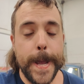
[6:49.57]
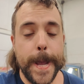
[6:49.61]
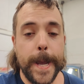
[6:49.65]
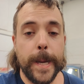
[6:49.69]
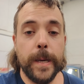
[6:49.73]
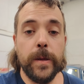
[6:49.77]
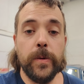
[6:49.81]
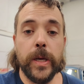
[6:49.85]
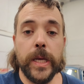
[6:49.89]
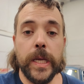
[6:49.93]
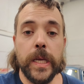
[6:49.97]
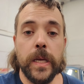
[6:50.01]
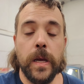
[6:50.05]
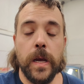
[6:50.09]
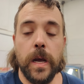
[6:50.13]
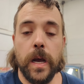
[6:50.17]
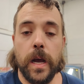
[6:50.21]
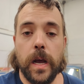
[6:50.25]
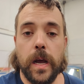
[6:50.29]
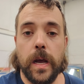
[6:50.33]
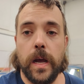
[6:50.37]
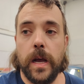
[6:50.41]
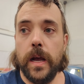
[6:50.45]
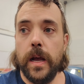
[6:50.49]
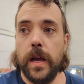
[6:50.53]
Anyway,
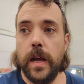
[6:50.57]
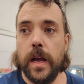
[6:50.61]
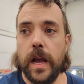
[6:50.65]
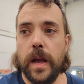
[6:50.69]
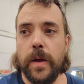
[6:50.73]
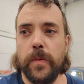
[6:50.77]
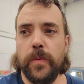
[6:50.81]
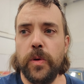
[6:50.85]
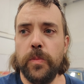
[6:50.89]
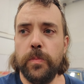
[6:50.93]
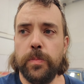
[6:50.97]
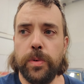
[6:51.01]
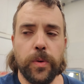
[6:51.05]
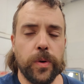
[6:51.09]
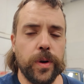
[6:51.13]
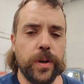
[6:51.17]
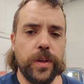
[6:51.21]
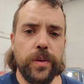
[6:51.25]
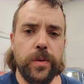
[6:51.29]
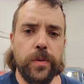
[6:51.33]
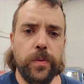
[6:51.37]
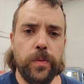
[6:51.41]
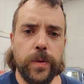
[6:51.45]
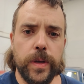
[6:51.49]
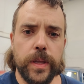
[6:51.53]
I won't bore
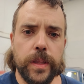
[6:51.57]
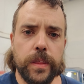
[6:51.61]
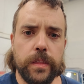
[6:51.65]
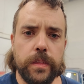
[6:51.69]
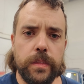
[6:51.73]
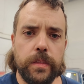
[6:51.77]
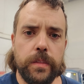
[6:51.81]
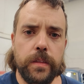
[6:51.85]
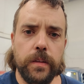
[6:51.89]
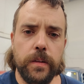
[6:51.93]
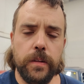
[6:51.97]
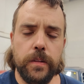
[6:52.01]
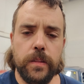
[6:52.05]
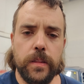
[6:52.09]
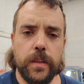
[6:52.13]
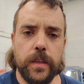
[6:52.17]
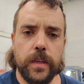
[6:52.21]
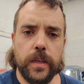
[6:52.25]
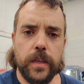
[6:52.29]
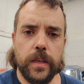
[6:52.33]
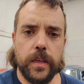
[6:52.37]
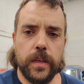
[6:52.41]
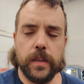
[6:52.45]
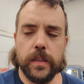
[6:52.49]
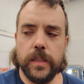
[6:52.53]
you with
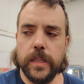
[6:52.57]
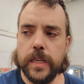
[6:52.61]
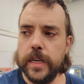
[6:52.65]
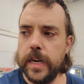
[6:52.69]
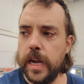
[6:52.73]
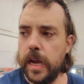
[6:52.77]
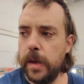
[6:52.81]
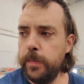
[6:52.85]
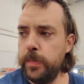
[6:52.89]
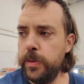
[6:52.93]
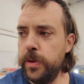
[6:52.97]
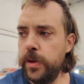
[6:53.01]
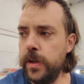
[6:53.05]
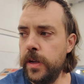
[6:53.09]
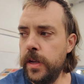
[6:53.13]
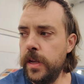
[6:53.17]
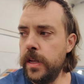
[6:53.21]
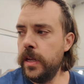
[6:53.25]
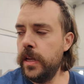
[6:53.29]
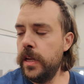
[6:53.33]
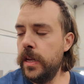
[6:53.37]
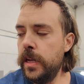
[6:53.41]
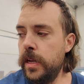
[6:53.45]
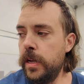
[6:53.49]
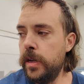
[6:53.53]
the cleanup,
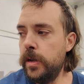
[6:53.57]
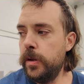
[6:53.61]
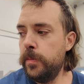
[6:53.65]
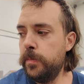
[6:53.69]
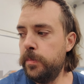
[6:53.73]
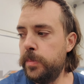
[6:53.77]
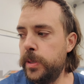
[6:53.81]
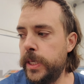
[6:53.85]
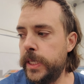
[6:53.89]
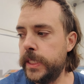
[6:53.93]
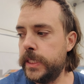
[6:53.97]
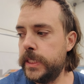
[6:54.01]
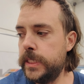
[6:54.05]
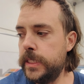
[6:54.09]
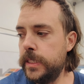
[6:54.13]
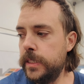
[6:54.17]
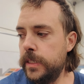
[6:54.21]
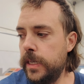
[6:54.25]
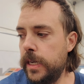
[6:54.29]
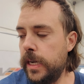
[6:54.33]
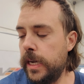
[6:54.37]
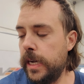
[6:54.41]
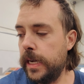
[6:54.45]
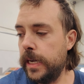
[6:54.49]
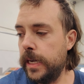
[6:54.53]
but
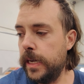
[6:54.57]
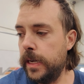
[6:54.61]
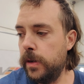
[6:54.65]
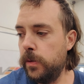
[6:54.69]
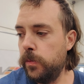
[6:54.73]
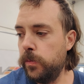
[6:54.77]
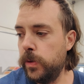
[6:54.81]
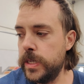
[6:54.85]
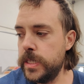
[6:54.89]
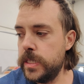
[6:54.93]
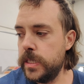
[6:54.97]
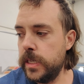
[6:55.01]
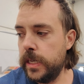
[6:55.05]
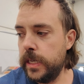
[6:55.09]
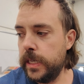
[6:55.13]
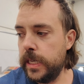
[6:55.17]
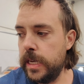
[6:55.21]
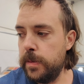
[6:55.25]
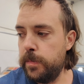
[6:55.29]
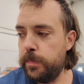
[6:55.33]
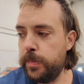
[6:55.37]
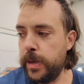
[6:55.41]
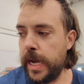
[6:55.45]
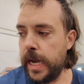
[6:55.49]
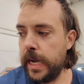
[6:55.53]
once I
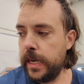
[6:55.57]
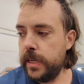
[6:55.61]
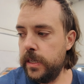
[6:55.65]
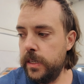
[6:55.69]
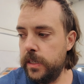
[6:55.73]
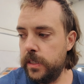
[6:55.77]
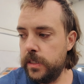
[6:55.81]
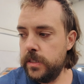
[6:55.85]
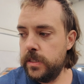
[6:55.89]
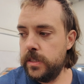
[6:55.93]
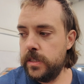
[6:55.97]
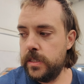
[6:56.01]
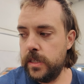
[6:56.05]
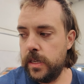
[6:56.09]
get back at